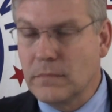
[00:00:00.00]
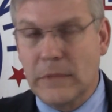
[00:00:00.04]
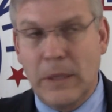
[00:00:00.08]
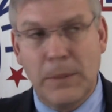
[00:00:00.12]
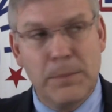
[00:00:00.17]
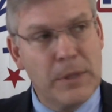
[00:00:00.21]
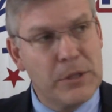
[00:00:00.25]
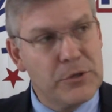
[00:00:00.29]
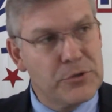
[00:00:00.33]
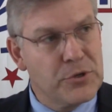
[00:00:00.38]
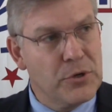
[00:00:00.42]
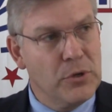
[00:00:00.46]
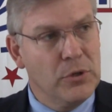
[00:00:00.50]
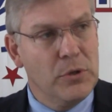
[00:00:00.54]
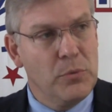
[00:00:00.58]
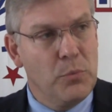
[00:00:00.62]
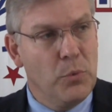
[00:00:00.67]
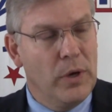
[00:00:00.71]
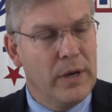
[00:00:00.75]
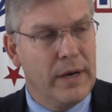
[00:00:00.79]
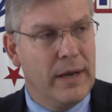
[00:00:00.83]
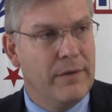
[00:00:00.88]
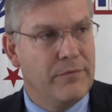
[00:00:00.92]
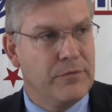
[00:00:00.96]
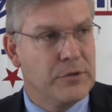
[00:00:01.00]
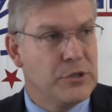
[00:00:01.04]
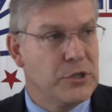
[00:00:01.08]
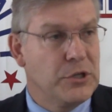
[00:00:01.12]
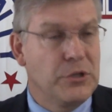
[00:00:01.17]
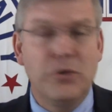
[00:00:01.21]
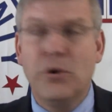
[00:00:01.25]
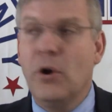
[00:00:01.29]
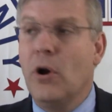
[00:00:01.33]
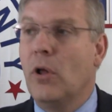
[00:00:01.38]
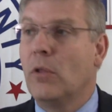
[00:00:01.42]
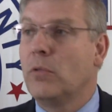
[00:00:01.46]
but there's only one effigy,
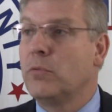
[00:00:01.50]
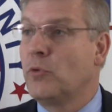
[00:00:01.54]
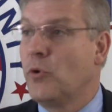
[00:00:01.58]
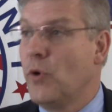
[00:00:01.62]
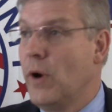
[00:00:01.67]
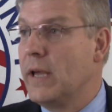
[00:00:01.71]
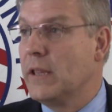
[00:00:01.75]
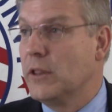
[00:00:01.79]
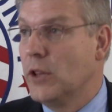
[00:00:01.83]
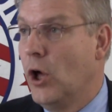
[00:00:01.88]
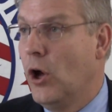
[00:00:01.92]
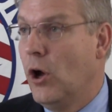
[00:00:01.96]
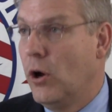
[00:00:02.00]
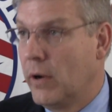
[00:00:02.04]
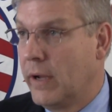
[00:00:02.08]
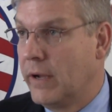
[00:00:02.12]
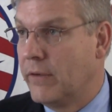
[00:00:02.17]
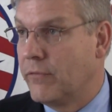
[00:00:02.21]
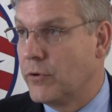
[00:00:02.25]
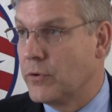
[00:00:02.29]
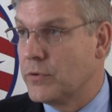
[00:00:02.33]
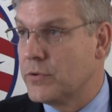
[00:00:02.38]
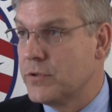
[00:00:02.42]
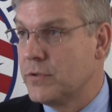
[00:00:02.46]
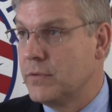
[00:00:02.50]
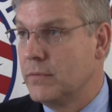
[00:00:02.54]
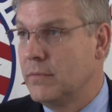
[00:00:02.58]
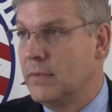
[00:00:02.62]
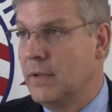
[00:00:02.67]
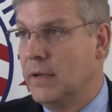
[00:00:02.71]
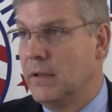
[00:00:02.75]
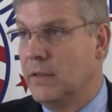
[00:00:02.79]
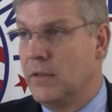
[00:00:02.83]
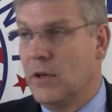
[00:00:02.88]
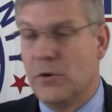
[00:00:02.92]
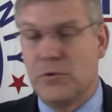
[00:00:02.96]
and they're all great lawgivers,
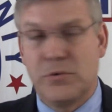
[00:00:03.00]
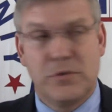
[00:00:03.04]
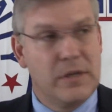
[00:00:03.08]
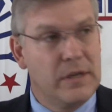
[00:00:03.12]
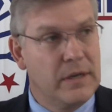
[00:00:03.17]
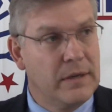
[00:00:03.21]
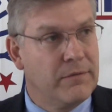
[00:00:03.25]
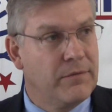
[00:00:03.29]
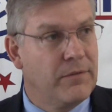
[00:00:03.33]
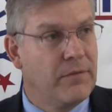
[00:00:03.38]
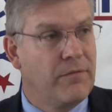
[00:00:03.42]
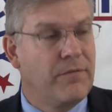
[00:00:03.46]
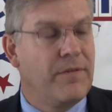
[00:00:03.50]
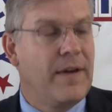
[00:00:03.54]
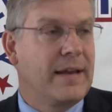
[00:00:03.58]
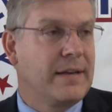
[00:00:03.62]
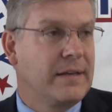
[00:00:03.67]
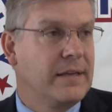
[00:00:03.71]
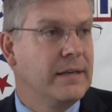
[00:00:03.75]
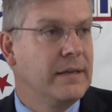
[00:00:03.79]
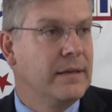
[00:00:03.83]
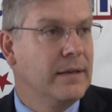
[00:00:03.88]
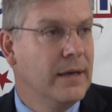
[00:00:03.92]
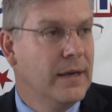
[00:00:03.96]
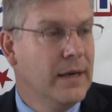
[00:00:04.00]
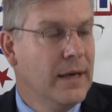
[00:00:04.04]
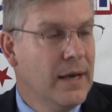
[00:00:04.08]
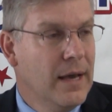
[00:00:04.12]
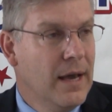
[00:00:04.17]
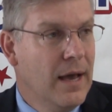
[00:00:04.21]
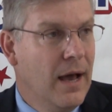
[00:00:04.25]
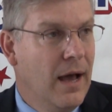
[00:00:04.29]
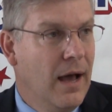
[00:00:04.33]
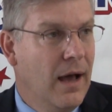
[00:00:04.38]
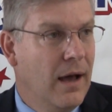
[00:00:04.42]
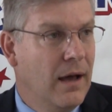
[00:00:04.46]
those that have affected
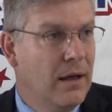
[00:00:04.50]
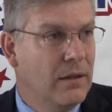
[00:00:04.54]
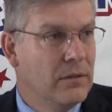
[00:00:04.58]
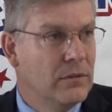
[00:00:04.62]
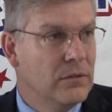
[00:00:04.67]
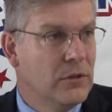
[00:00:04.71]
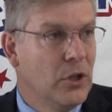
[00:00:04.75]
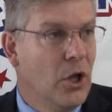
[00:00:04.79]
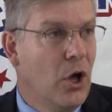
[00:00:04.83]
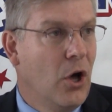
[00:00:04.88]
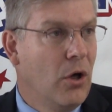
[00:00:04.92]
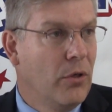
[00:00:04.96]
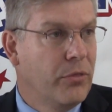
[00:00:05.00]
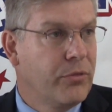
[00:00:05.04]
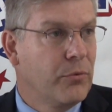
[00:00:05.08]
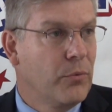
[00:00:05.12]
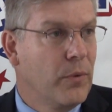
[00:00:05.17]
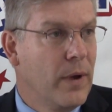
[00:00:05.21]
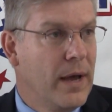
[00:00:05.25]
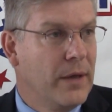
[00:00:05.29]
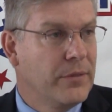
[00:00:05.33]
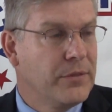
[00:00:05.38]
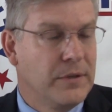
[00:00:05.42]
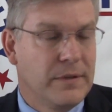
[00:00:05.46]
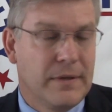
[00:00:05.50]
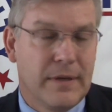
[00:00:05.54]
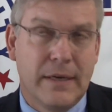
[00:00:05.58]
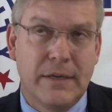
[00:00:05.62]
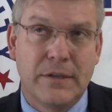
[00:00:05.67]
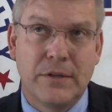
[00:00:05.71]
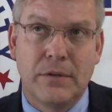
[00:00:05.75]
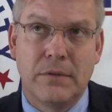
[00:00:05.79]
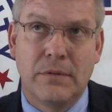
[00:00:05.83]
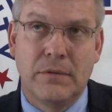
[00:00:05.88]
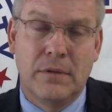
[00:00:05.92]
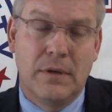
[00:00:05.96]
law throughout
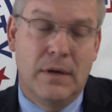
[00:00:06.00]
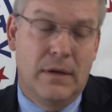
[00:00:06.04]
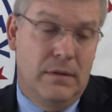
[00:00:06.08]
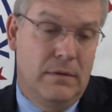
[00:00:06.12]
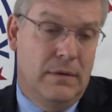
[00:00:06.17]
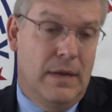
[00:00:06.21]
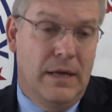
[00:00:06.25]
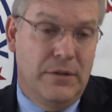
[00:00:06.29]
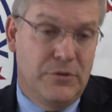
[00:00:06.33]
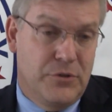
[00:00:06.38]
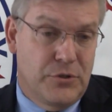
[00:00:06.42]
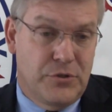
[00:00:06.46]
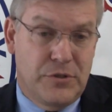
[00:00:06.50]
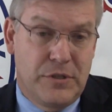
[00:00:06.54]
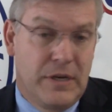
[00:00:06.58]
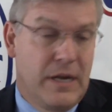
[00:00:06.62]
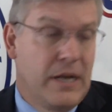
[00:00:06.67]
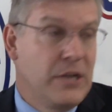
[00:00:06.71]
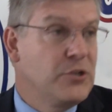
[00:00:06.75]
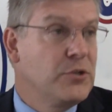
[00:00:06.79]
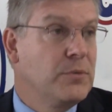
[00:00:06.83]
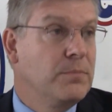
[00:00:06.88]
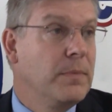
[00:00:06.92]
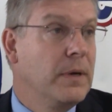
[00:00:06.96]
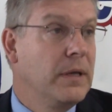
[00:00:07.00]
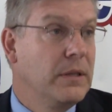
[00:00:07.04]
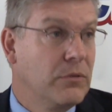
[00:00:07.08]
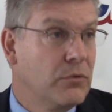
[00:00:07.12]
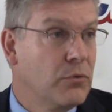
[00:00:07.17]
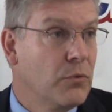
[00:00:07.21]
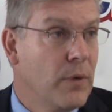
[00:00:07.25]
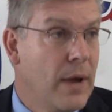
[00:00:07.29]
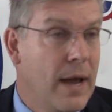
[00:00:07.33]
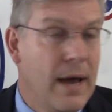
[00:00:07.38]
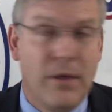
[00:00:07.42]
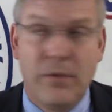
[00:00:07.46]
not just the nation, but
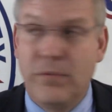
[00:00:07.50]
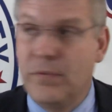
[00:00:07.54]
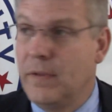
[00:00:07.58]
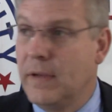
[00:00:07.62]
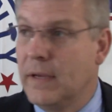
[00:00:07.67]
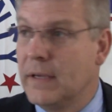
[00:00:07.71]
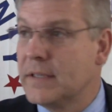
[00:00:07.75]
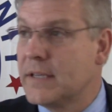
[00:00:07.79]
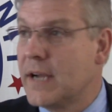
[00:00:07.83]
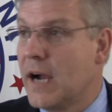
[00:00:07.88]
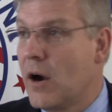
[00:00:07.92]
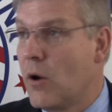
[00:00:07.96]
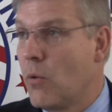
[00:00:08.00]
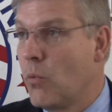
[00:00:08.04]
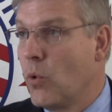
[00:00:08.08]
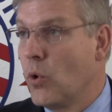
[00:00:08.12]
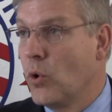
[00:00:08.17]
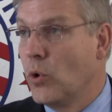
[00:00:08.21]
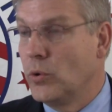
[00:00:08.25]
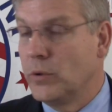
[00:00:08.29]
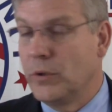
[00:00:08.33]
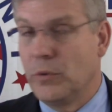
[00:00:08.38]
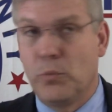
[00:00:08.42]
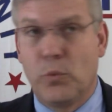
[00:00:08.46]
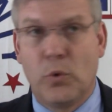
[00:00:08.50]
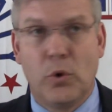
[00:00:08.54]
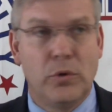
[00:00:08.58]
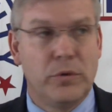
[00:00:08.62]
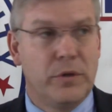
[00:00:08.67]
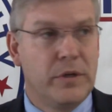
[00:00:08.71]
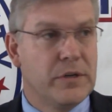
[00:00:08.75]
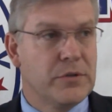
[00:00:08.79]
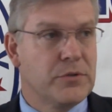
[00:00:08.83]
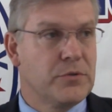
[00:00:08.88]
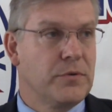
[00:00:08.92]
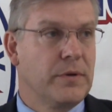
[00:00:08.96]
throughout the entire world and
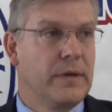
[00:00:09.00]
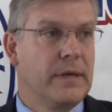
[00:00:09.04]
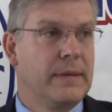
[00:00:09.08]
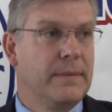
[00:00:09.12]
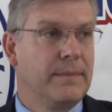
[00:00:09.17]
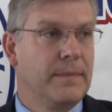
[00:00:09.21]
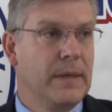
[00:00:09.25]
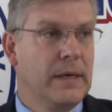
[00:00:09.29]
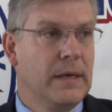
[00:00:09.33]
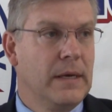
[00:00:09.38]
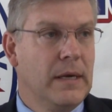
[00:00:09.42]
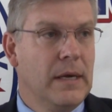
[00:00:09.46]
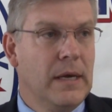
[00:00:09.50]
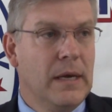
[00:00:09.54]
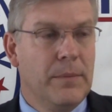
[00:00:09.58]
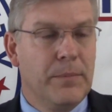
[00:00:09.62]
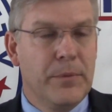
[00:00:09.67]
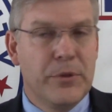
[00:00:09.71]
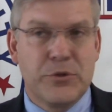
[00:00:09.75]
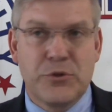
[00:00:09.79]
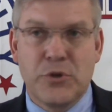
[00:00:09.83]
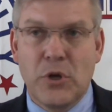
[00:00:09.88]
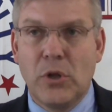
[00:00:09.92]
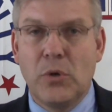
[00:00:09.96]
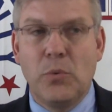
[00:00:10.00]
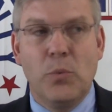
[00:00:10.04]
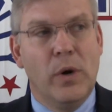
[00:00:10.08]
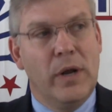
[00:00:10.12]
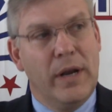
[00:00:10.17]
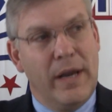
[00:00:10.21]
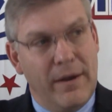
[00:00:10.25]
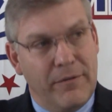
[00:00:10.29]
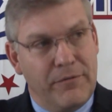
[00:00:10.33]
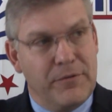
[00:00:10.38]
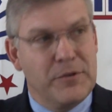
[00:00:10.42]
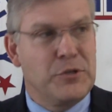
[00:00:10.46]
world history. But there's only
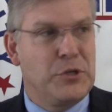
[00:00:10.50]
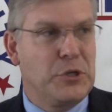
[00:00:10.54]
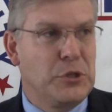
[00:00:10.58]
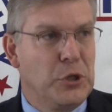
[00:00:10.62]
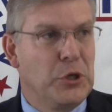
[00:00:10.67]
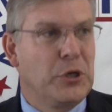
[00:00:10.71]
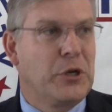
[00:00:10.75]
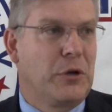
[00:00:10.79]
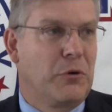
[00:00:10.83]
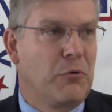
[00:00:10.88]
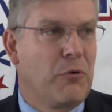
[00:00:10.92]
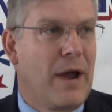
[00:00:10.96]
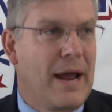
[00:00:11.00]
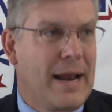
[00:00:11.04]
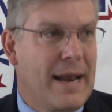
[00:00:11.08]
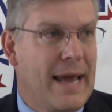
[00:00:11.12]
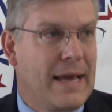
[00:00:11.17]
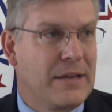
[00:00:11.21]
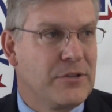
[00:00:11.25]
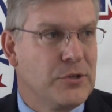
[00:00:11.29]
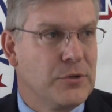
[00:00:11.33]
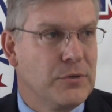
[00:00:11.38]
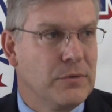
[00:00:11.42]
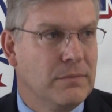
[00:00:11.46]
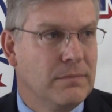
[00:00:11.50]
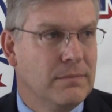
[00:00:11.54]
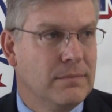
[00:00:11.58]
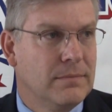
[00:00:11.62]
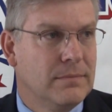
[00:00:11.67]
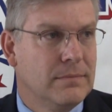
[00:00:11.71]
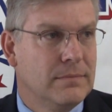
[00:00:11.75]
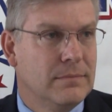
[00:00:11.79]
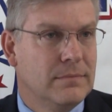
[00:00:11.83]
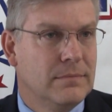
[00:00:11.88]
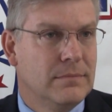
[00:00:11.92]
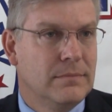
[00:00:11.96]
one effigy looking right at you,
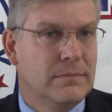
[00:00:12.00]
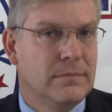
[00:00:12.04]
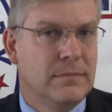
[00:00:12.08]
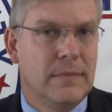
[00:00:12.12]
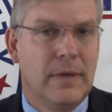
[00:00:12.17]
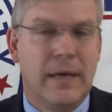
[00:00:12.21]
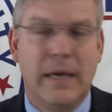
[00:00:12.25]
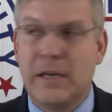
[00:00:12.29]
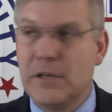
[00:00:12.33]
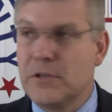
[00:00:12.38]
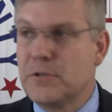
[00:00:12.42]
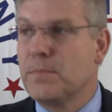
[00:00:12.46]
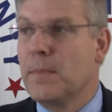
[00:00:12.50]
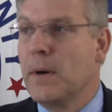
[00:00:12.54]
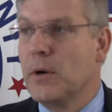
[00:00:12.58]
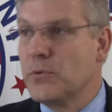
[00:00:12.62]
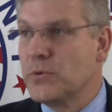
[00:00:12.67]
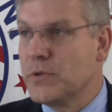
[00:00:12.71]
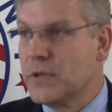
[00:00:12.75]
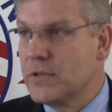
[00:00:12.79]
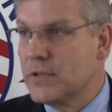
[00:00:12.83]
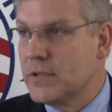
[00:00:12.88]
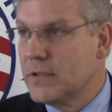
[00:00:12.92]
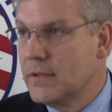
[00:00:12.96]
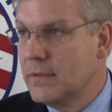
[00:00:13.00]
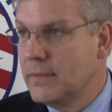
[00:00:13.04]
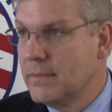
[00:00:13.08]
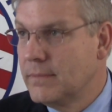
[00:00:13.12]
and it's Moses.